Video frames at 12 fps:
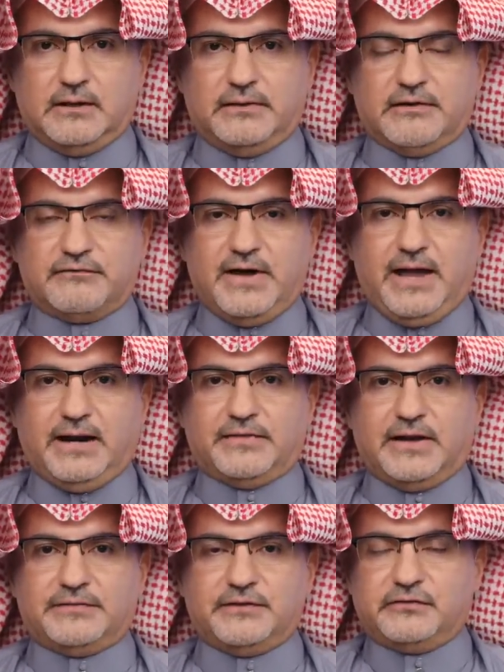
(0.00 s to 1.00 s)
The fact
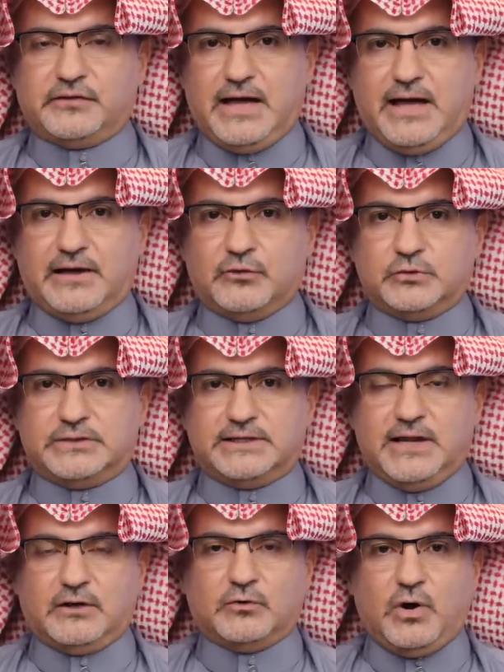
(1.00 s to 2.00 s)
that this guy who did
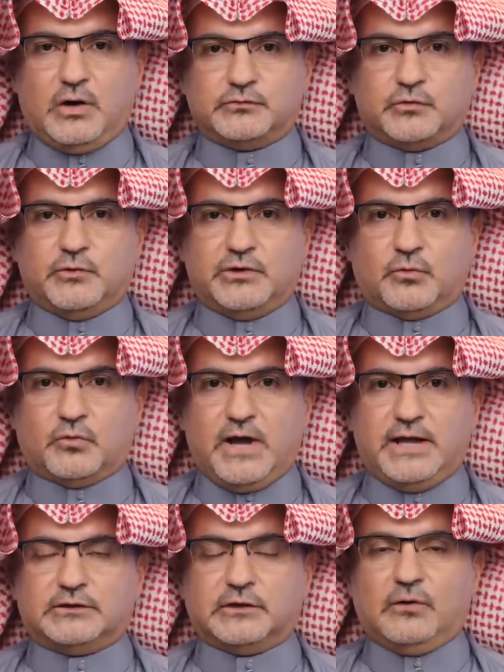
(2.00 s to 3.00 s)
not know how to read or
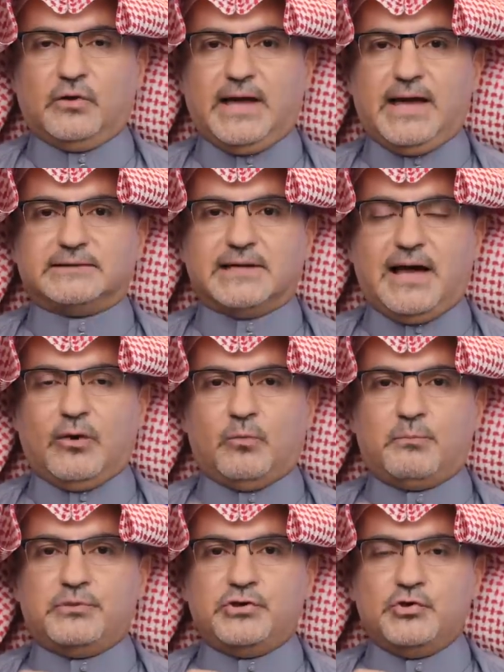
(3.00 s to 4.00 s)
write, look at how
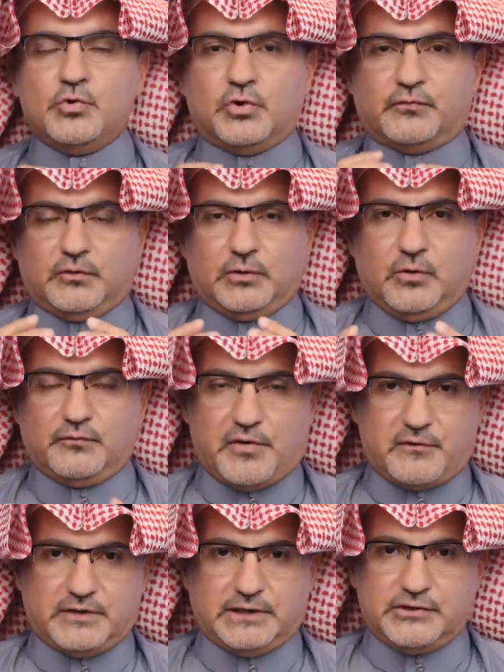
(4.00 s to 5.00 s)
beautiful of a
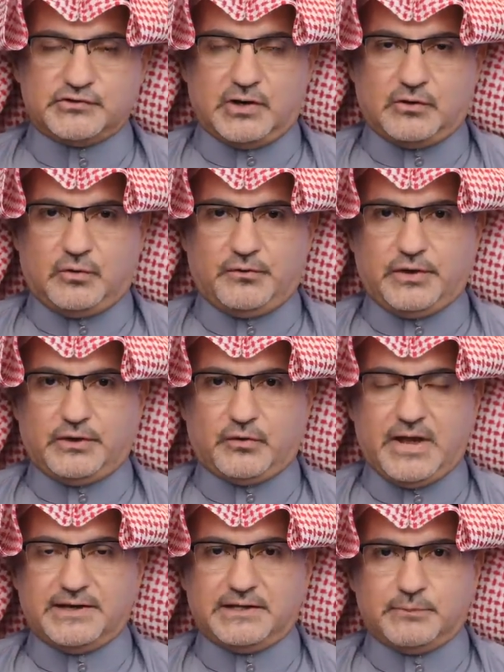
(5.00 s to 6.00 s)
revelation called the
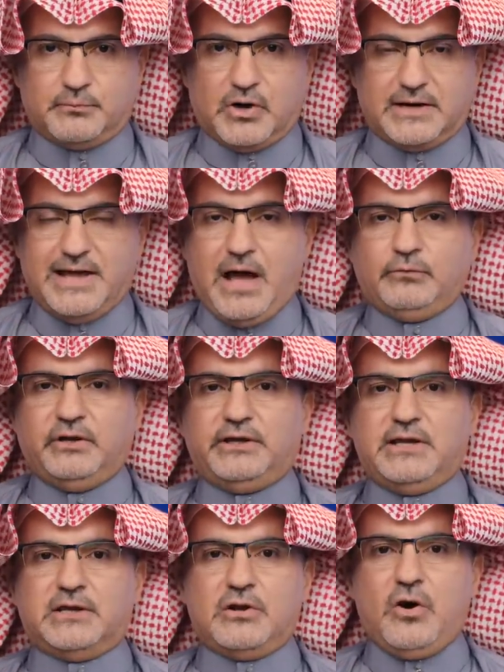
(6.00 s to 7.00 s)
Quran he brought. How did
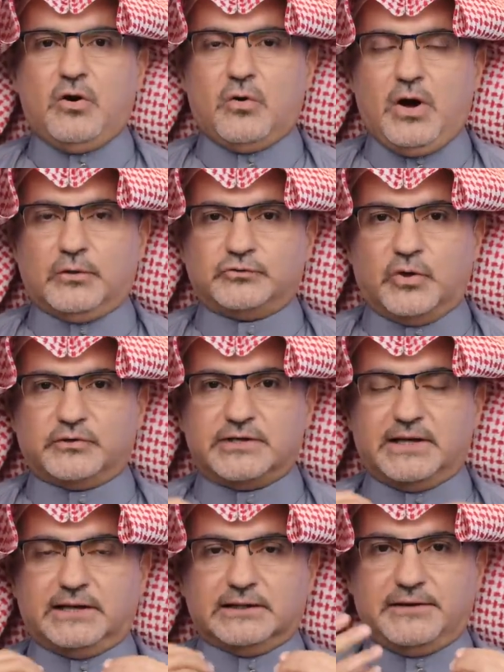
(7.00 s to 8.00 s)
he know how to
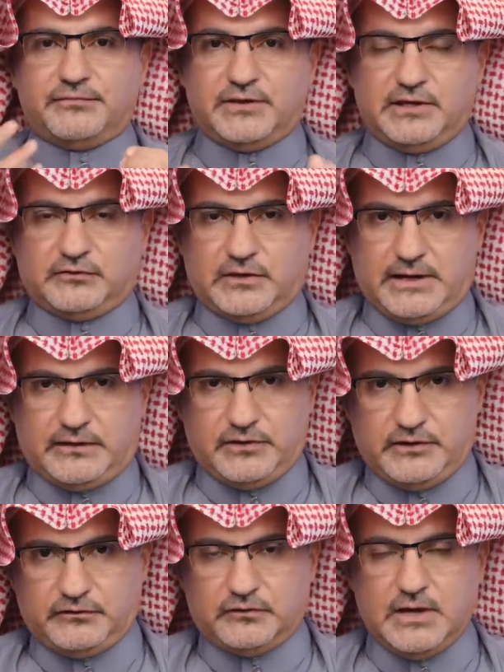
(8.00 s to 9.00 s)
articulate things like
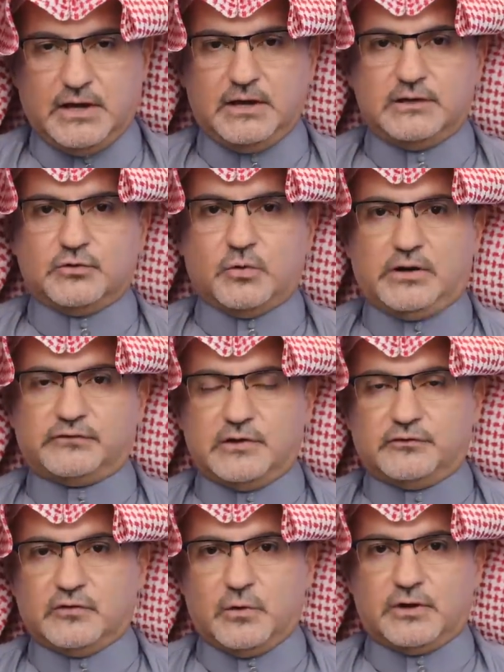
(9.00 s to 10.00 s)
this to us
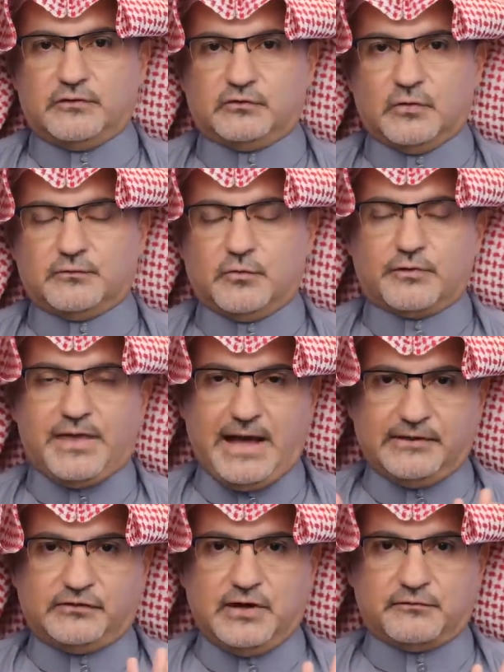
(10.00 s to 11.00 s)
and so on and so forth?
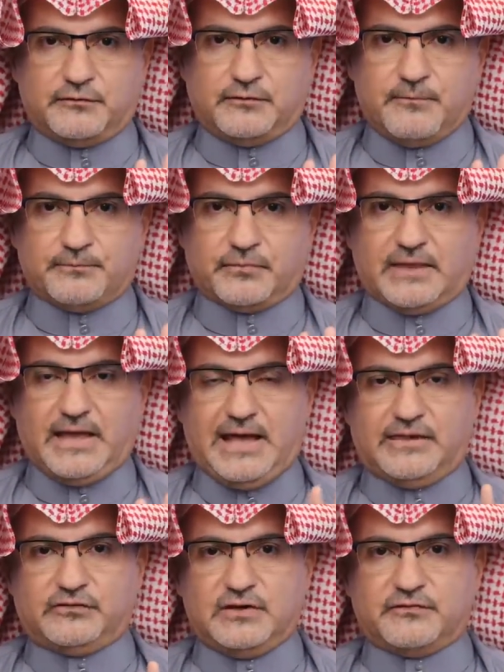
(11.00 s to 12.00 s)
As if,
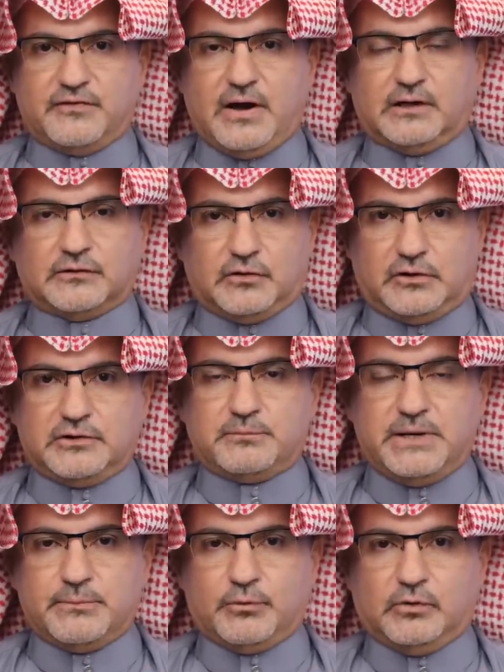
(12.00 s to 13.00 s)
as if unlearned
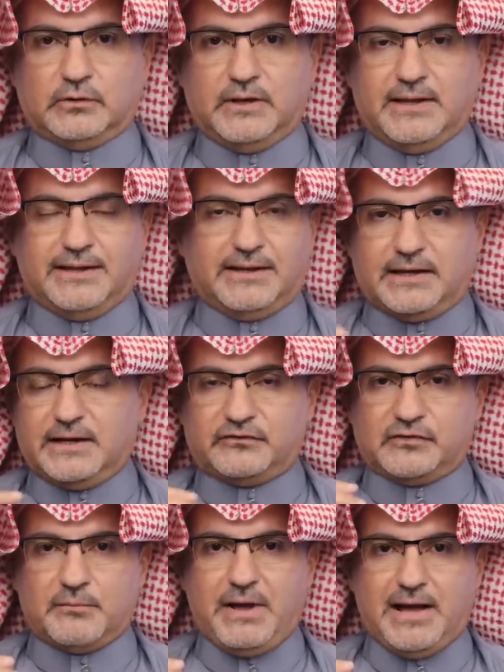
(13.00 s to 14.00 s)
people cannot
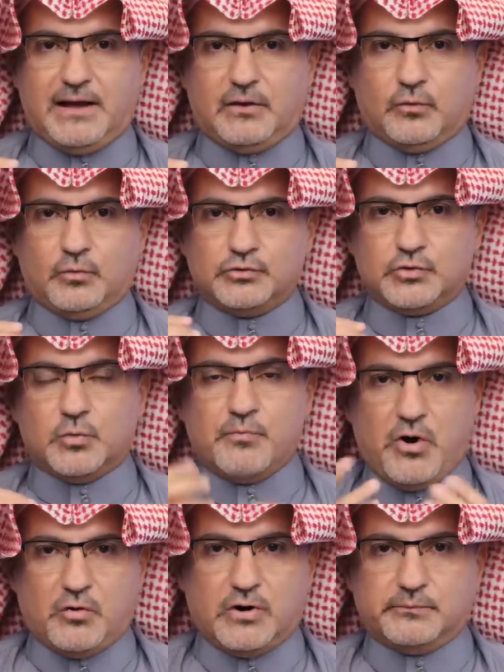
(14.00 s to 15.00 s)
somehow do
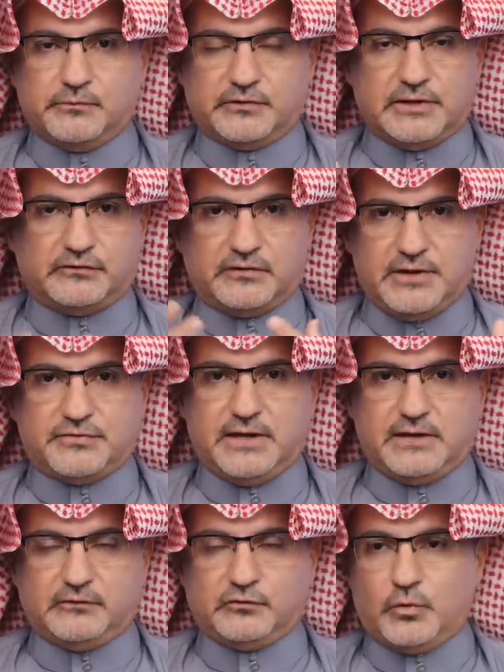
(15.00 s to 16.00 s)
poems and say
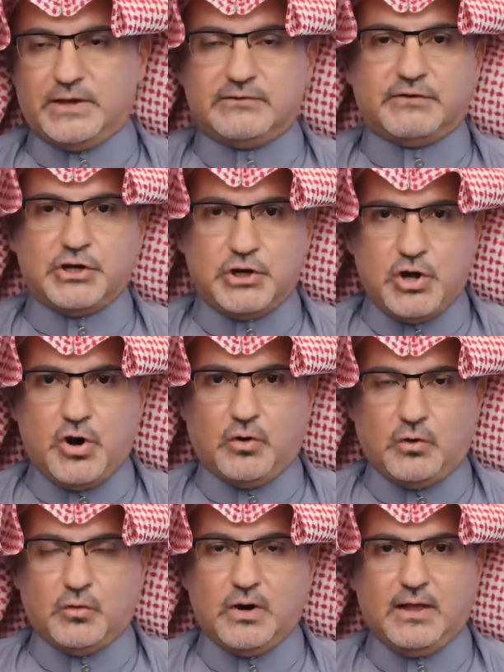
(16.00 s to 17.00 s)
things or even
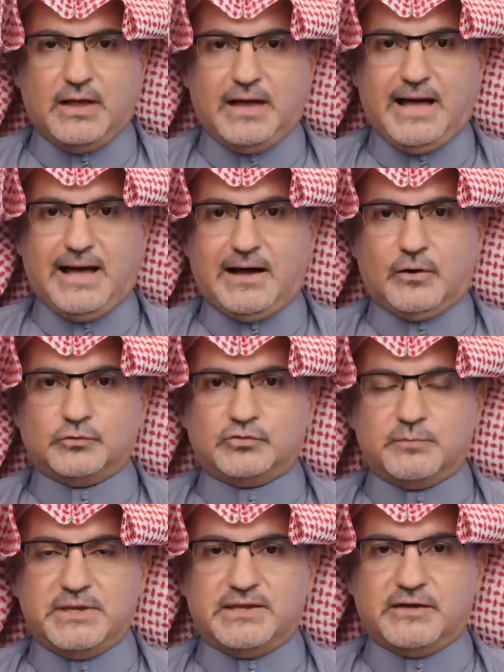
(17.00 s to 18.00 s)
know how
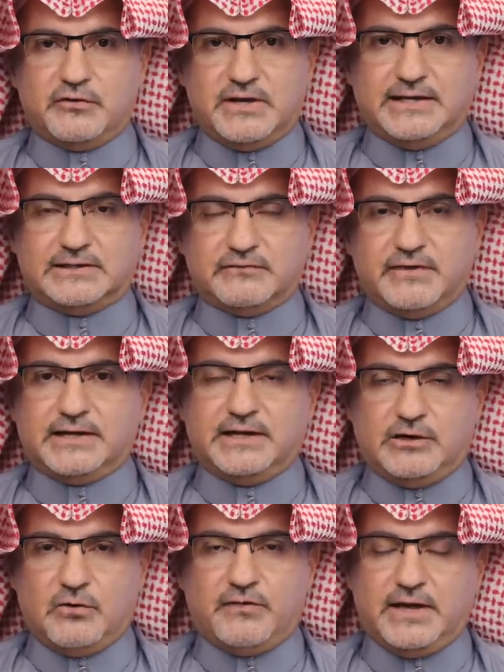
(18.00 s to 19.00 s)
to be creative and
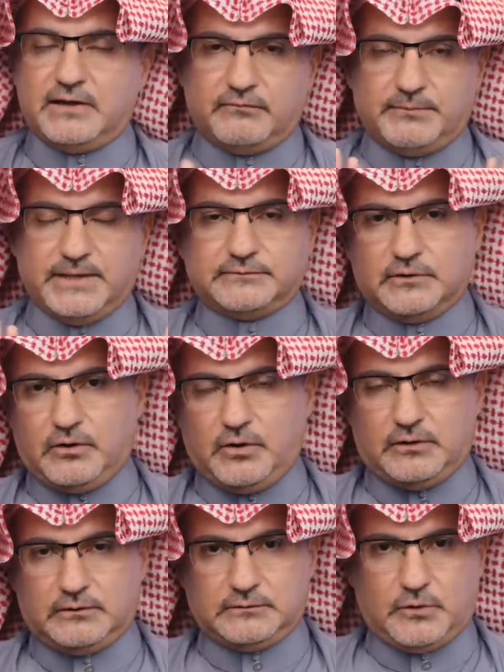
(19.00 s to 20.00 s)
innovative. But
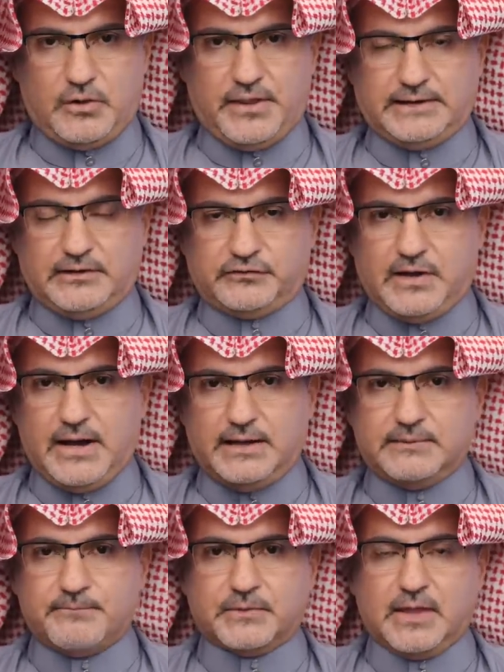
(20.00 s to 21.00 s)
all that
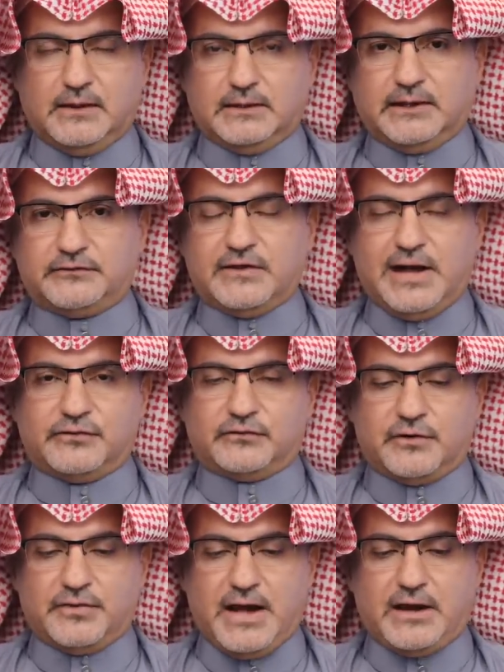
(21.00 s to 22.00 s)
aside, let's
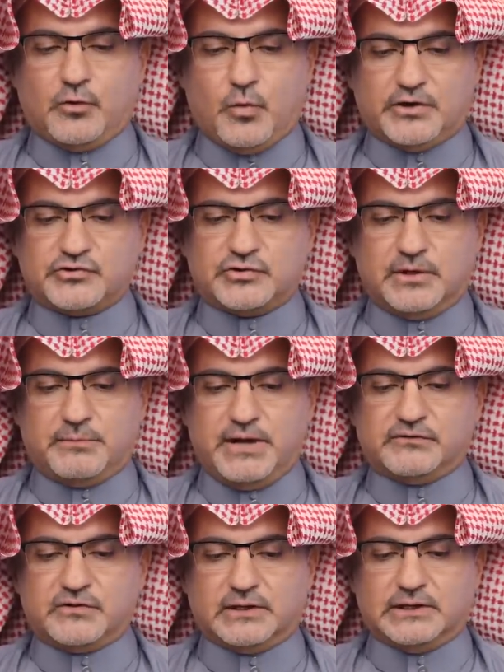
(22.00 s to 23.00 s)
answer that question
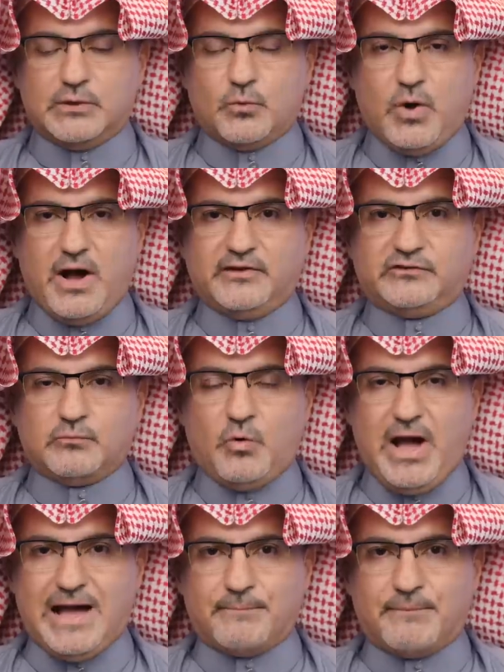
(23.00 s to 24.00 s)
basically. Was
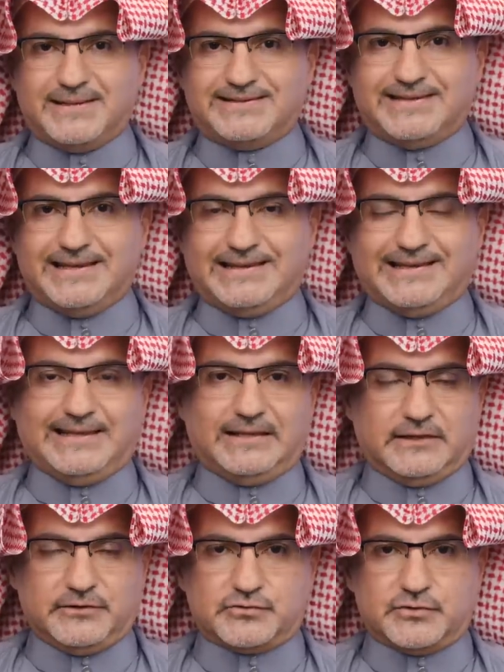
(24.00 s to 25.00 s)
Muhammad
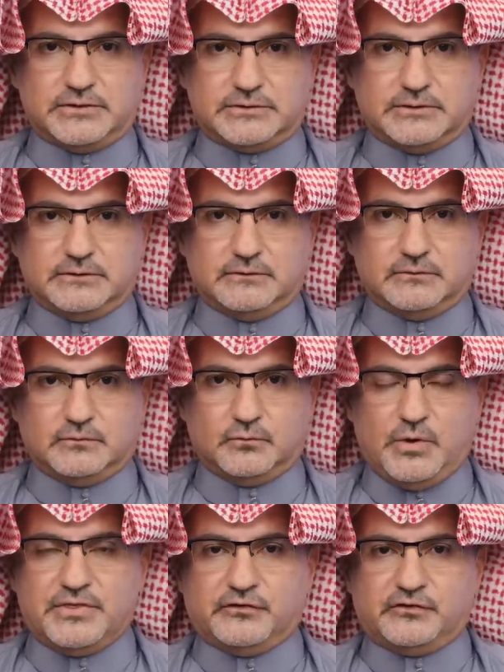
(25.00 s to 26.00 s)
illiterate?
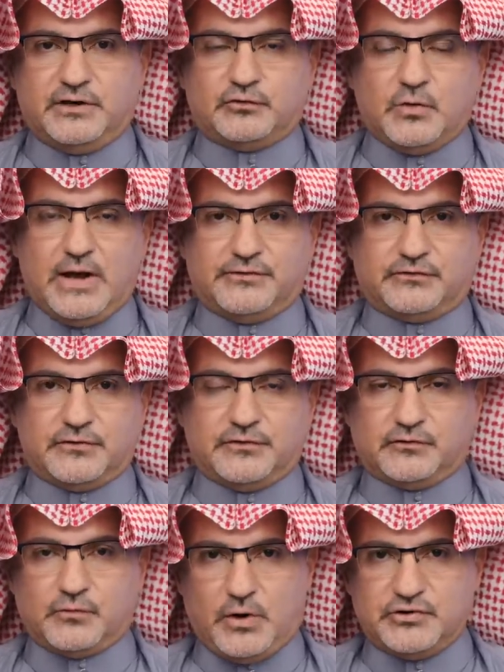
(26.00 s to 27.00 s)
With us here to answer
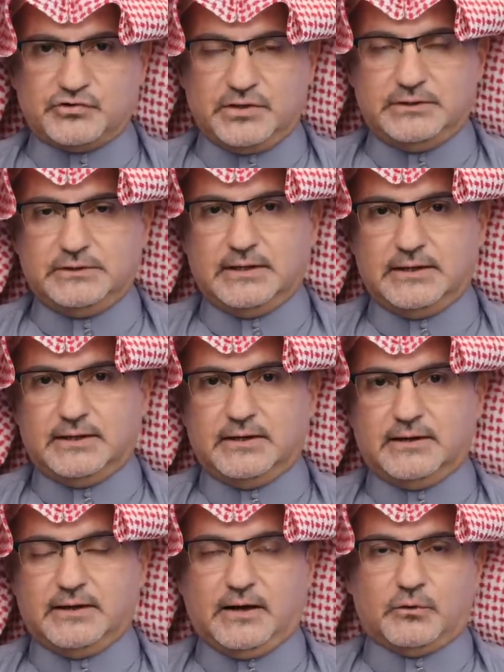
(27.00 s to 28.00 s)
this question,
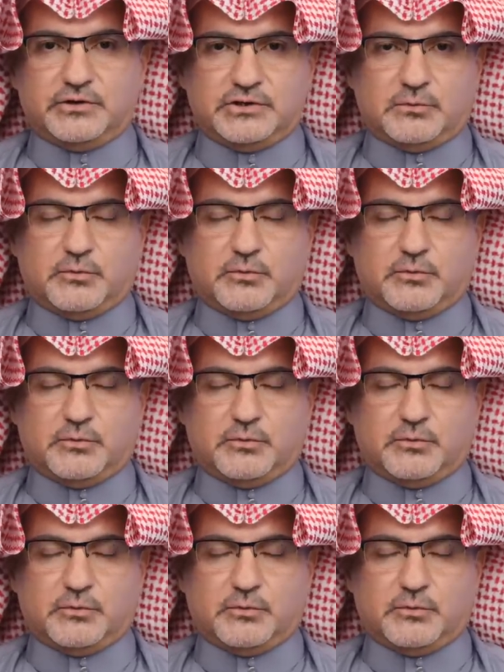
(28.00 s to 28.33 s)
our dear